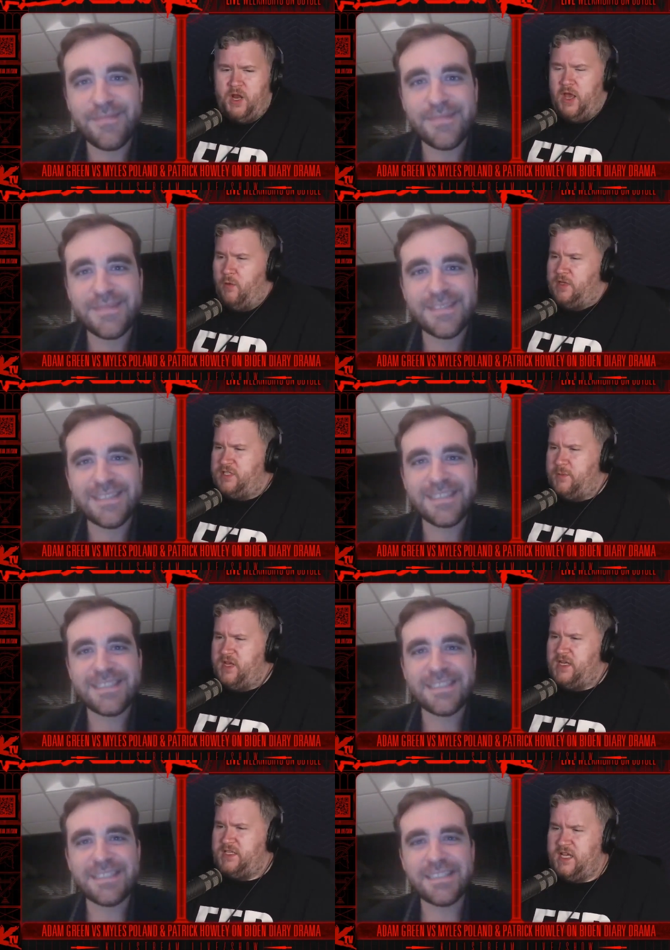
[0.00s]
Speaker 1: wants to be a
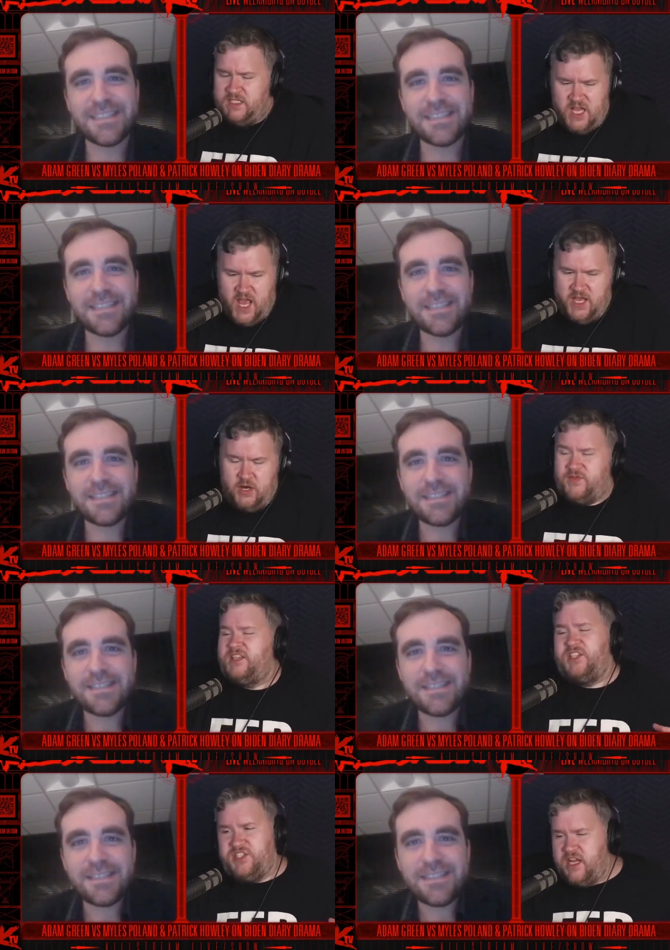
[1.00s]
dictator.
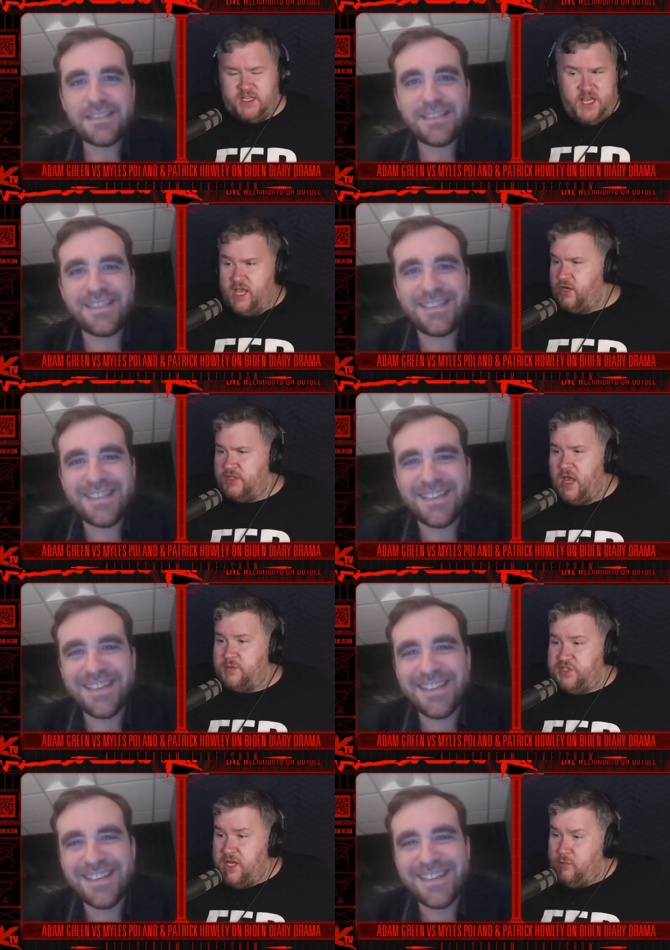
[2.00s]
This is dictator type
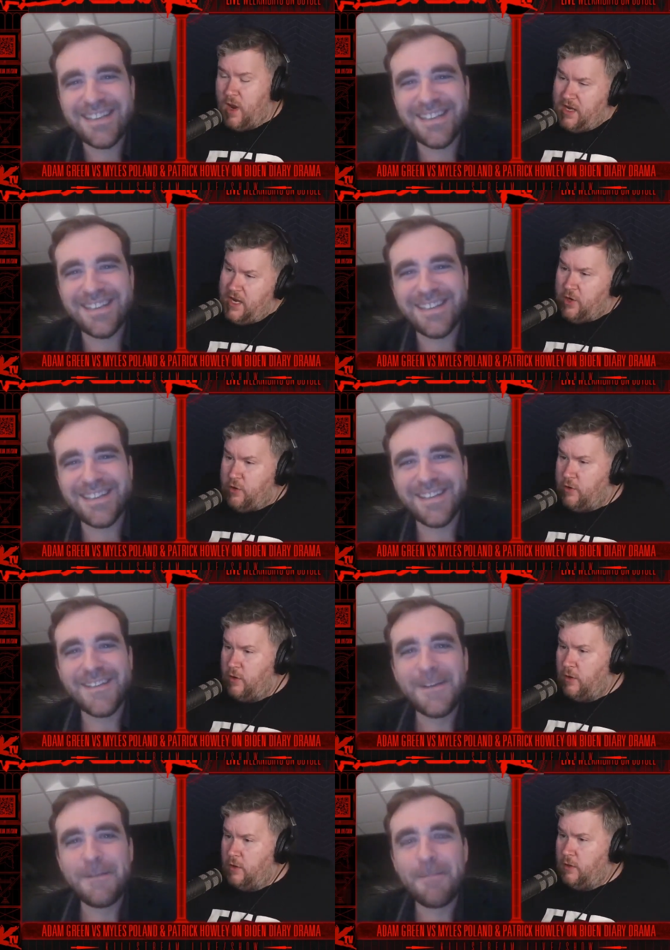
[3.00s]
shit right here.
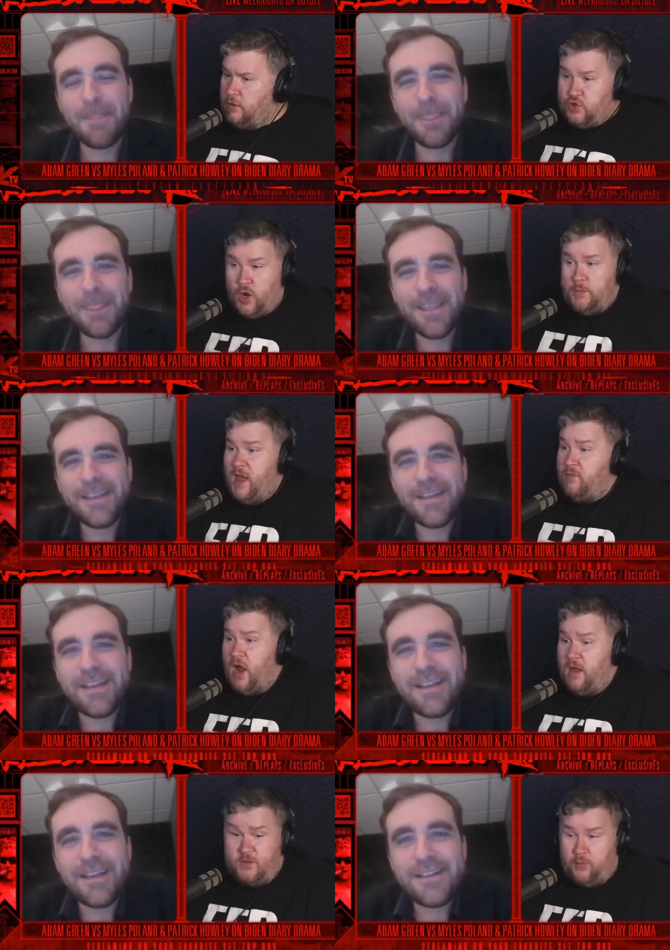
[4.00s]
Trump never
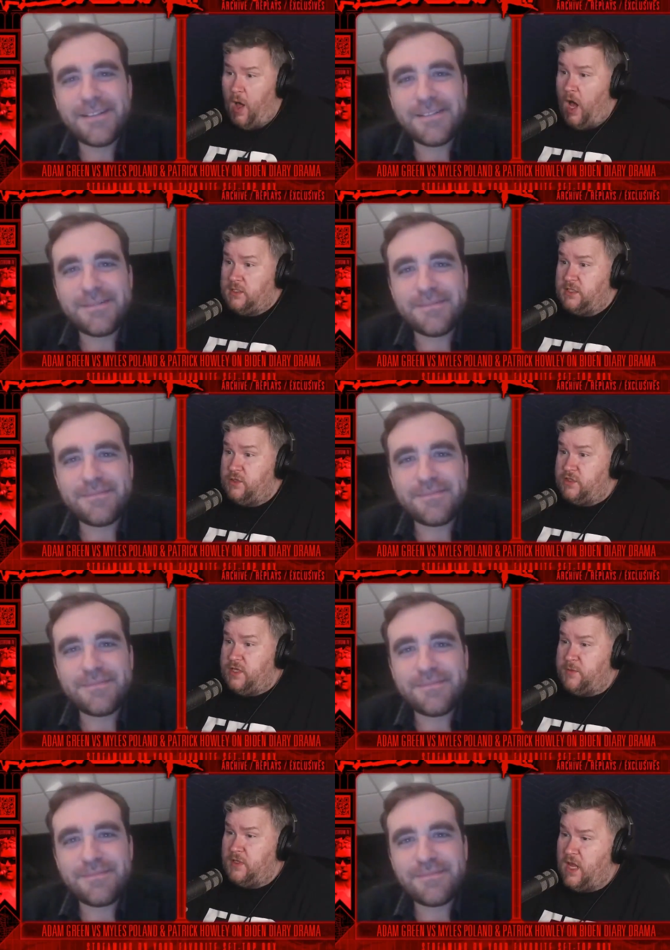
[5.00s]
had the balls to do
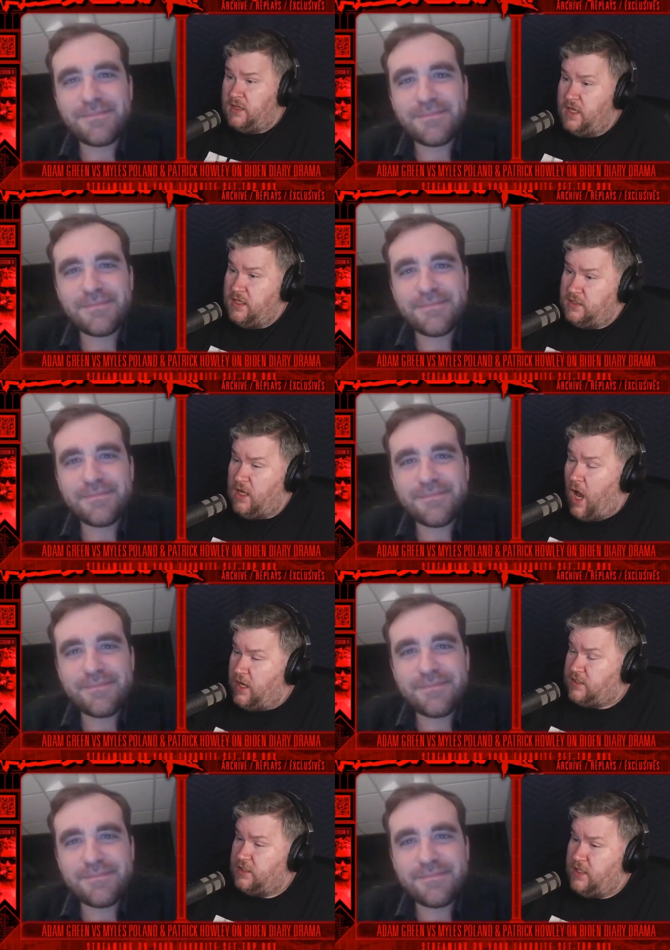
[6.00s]
something like this.
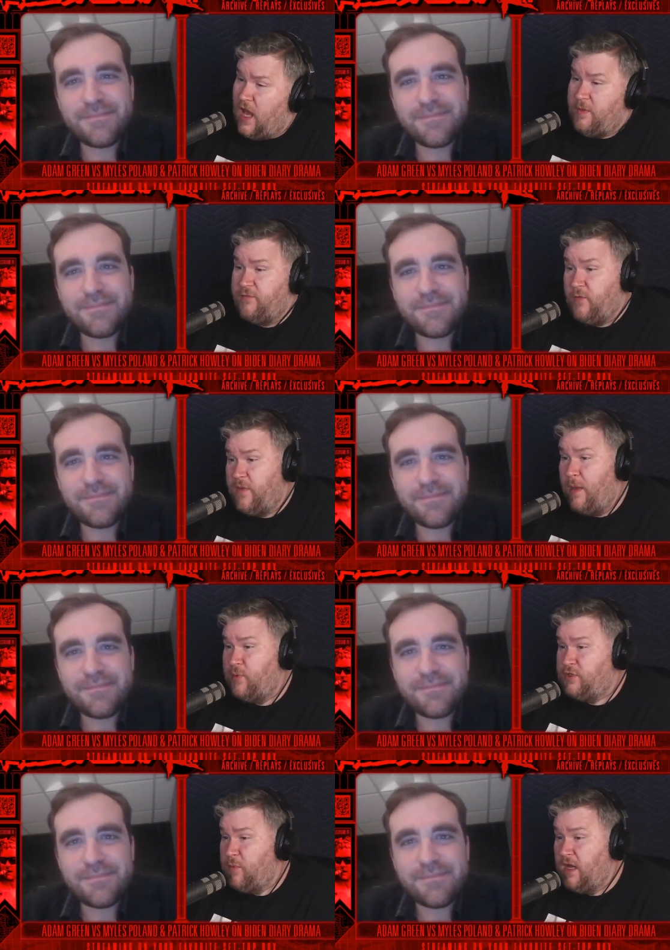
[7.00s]
Honestly, I mean, from that
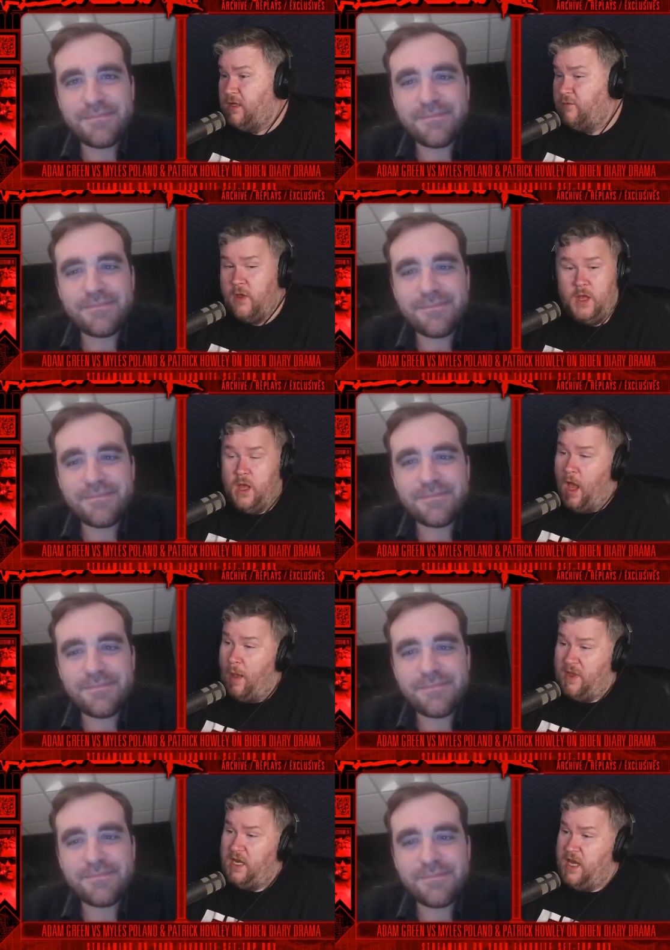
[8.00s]
perspective, I
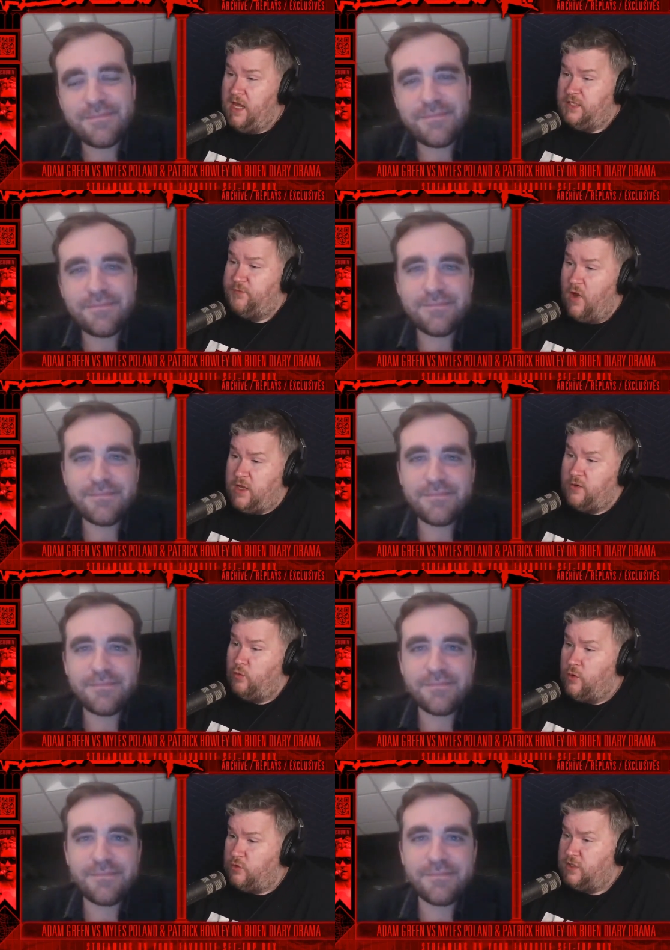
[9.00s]
mean, it is fucking
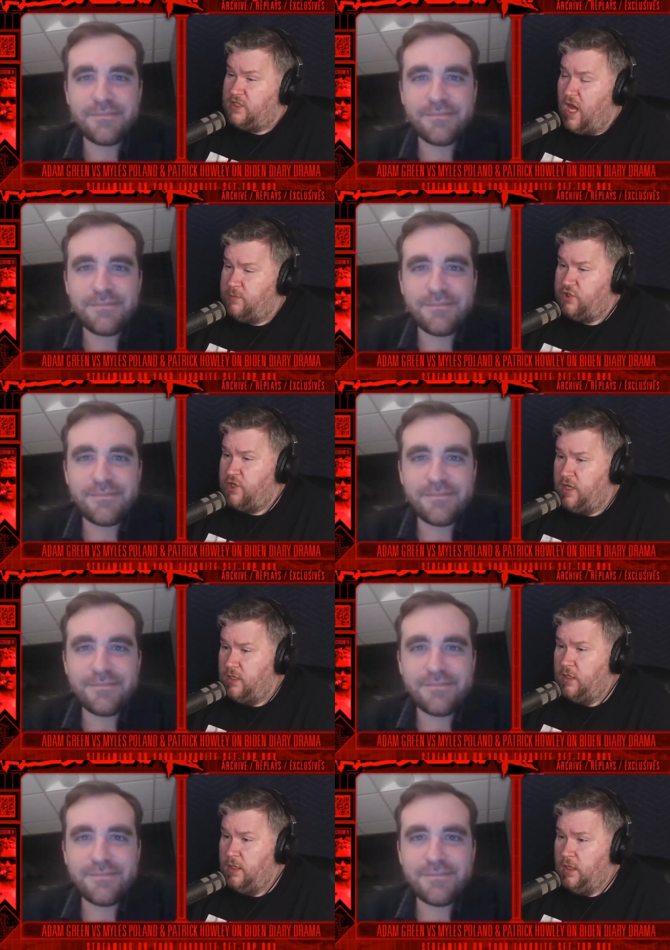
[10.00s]
ruthless type shit.
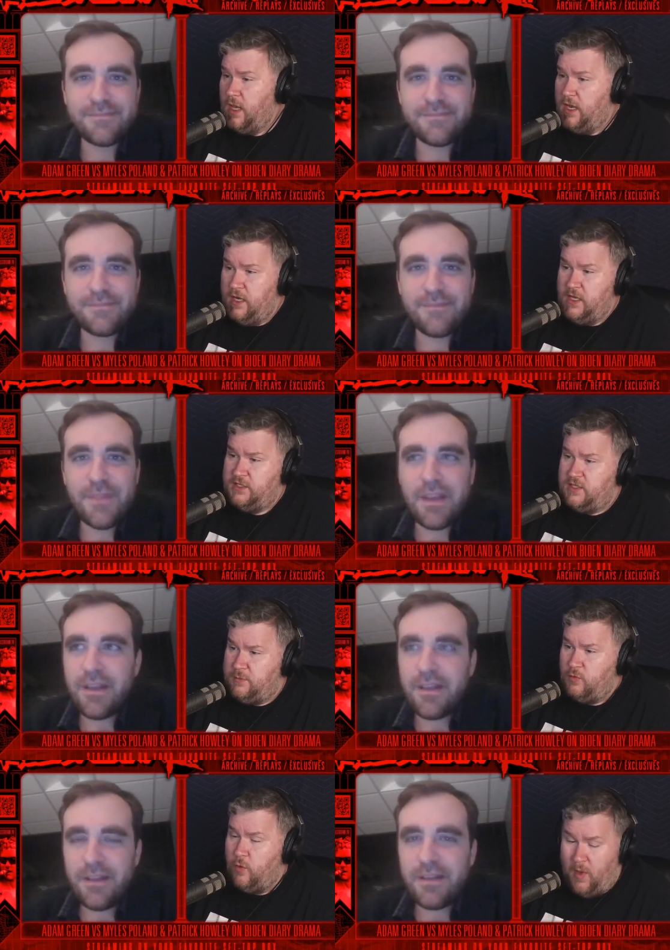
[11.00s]
And it is
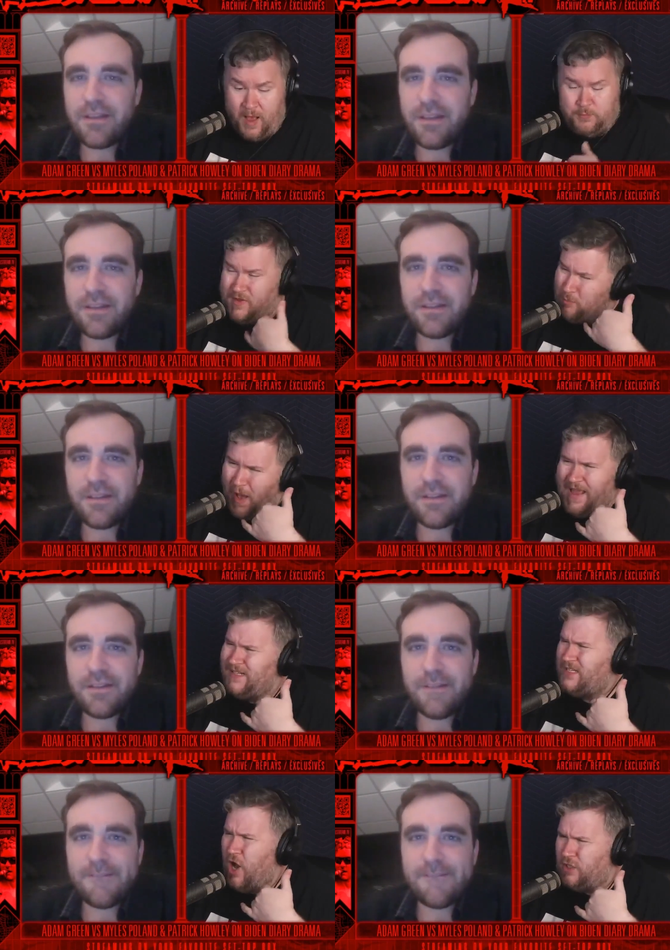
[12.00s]
something where Biden
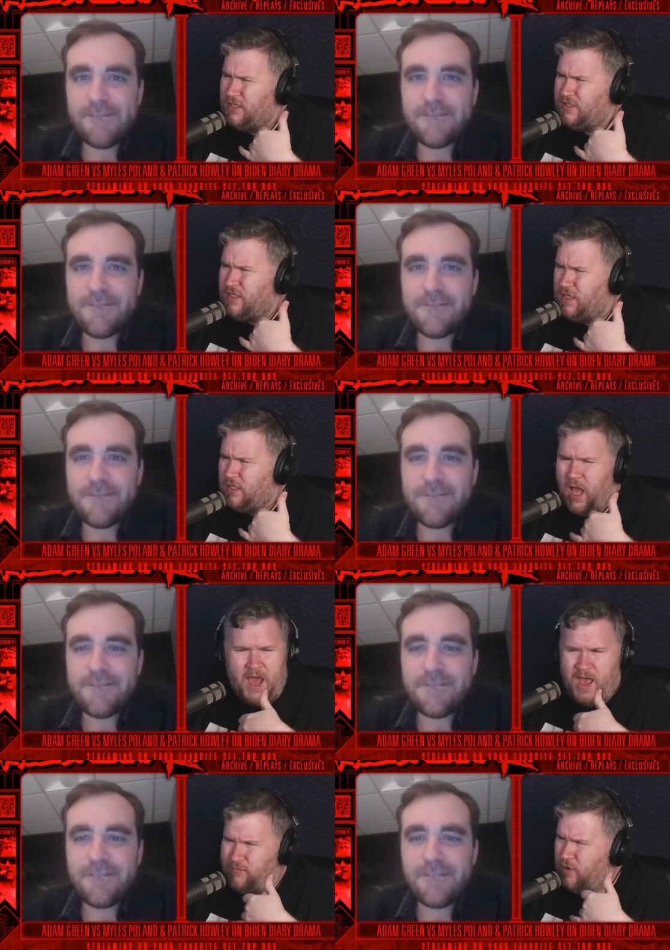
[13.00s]
called this in. I
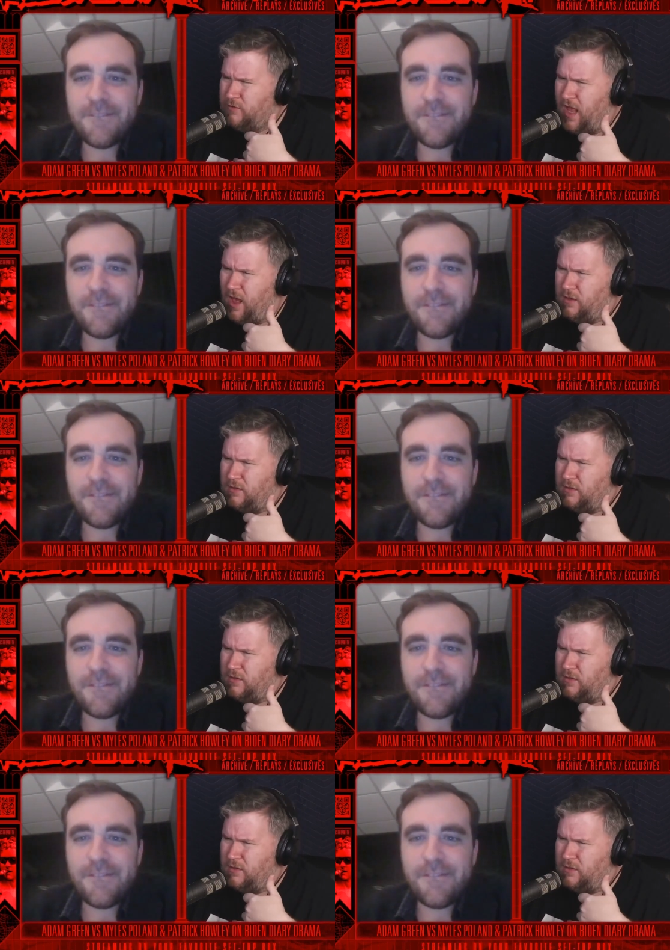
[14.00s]
have no doubt.